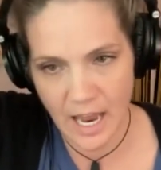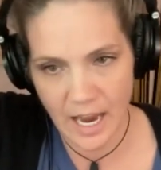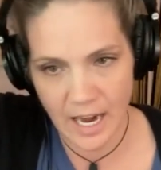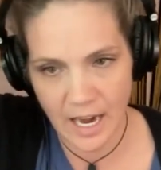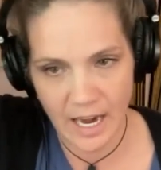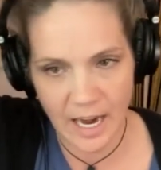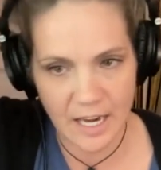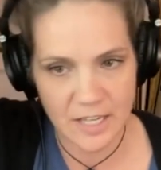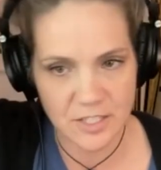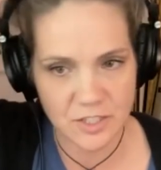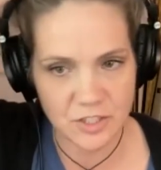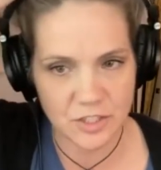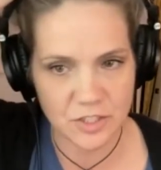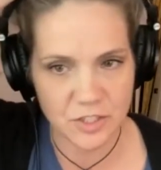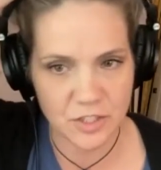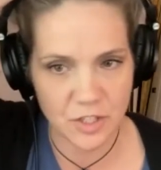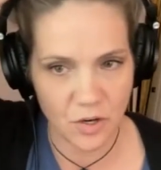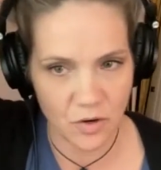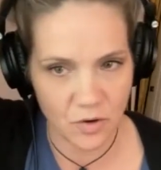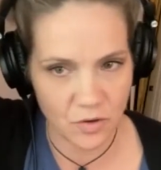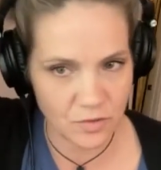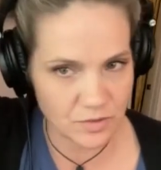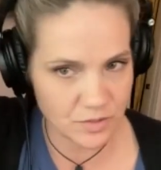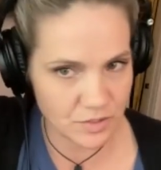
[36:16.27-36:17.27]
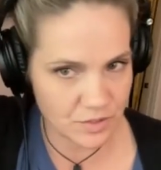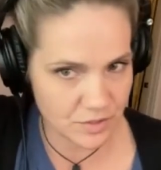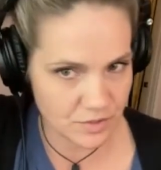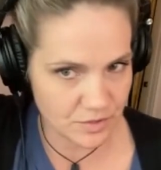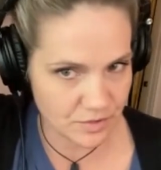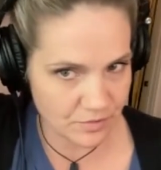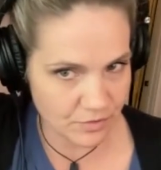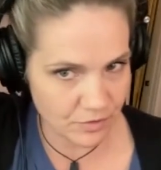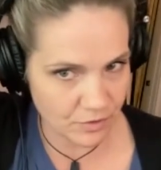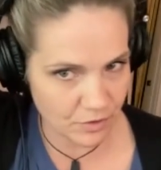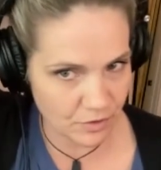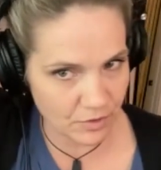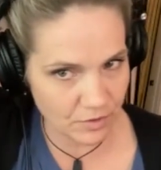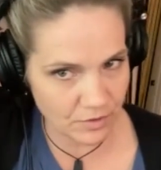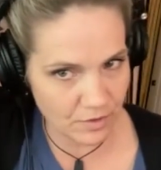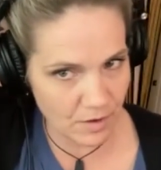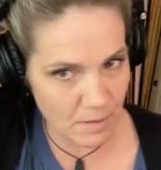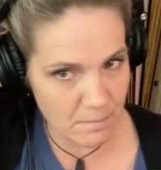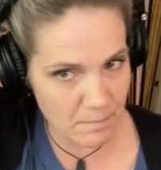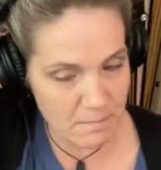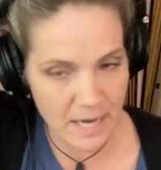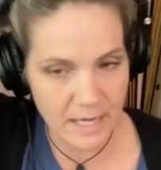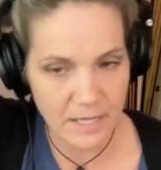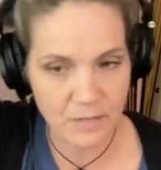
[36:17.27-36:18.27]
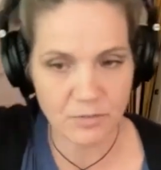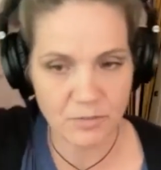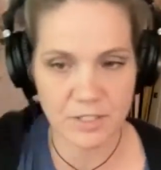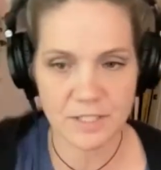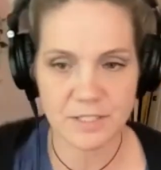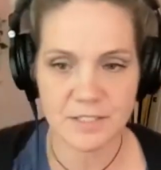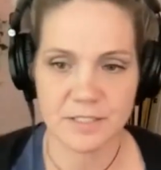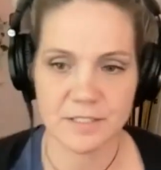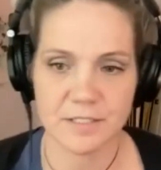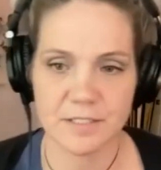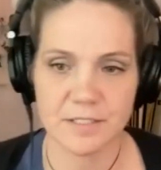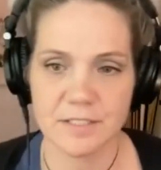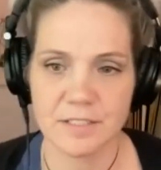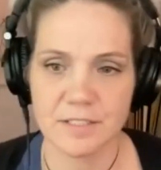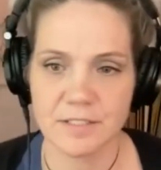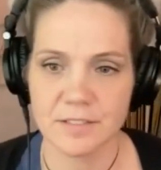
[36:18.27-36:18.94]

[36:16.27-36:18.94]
and i just don't for many reasons